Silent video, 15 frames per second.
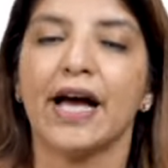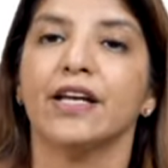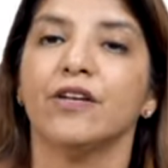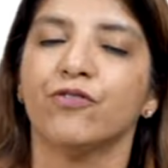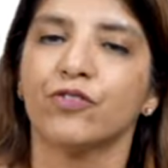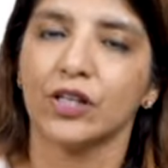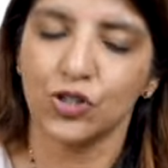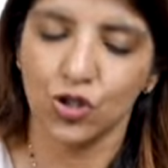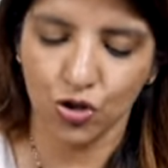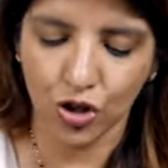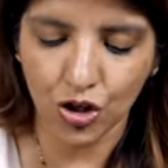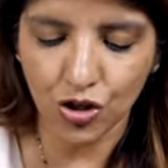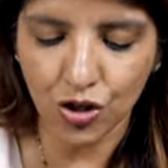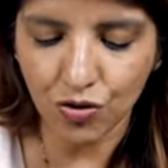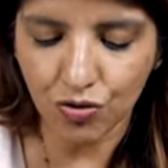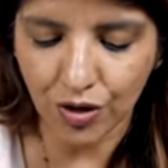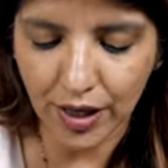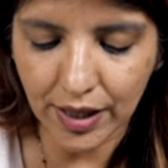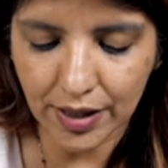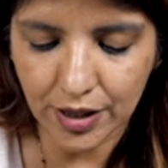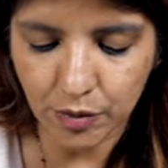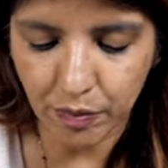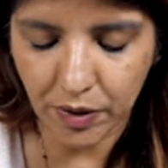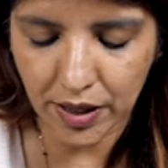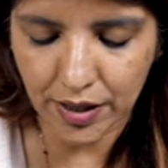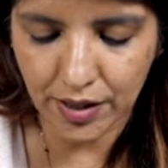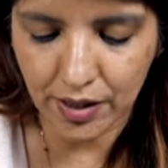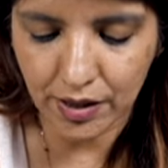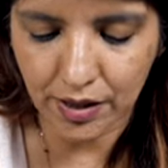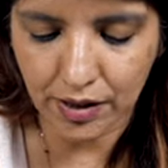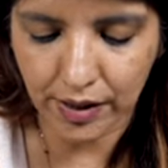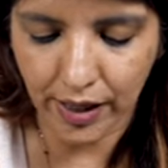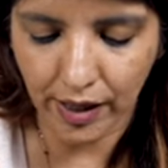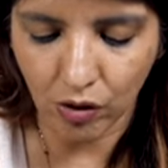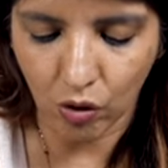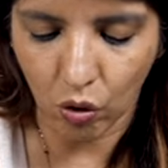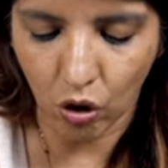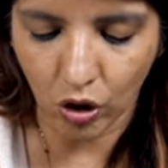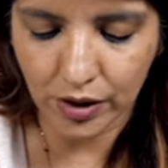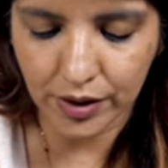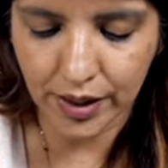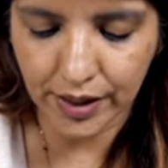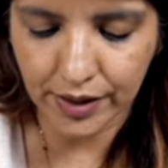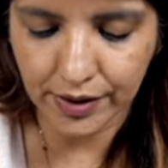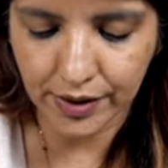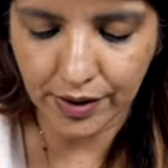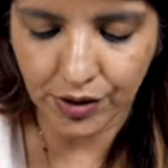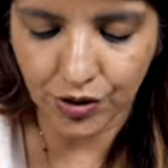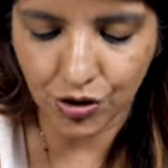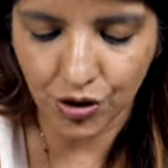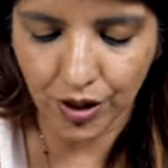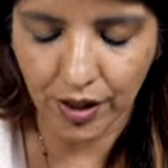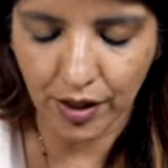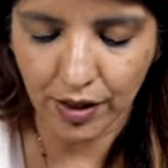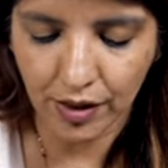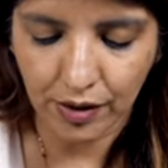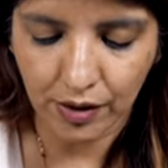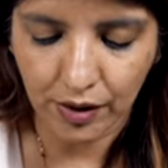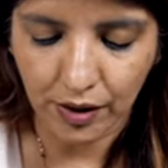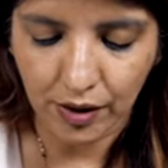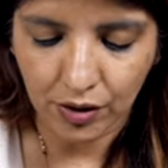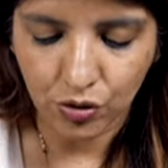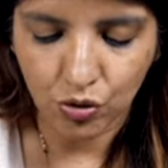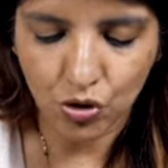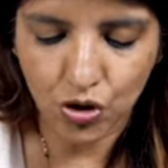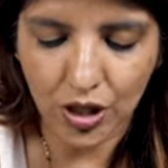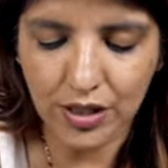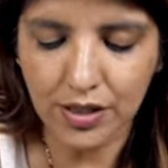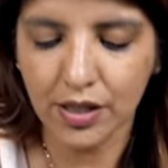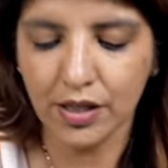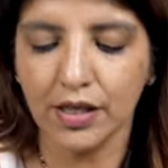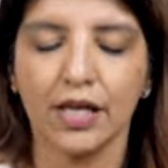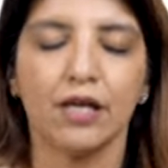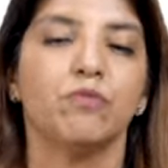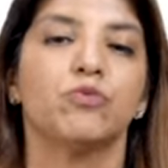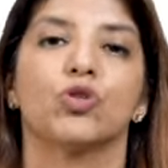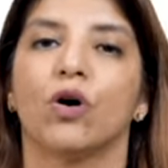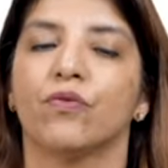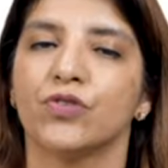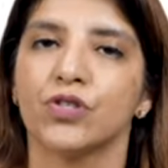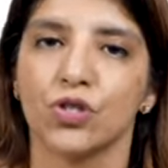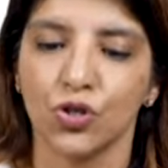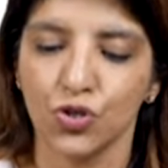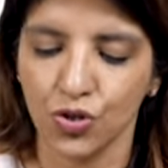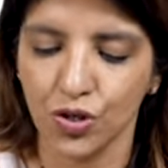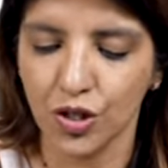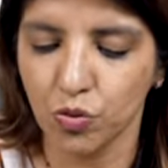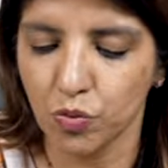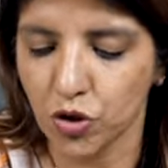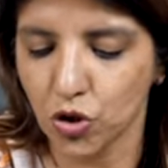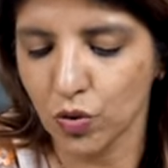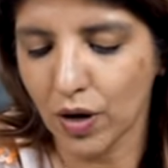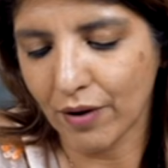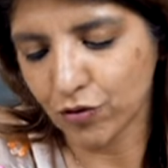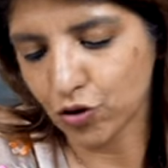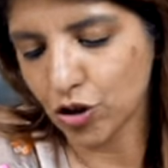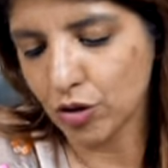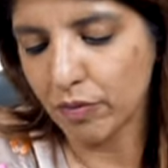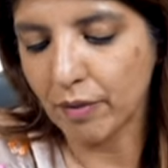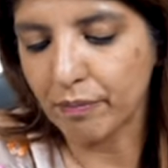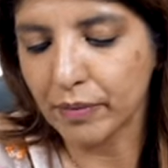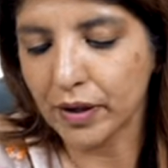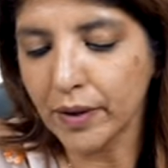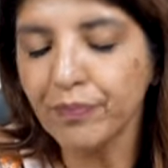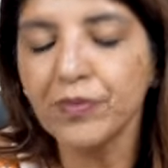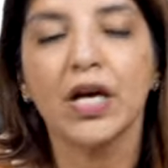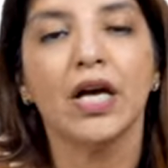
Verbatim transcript: And if constriction ring is present, then Haultain surgery. So, just the names of the surgeries which you have to remember.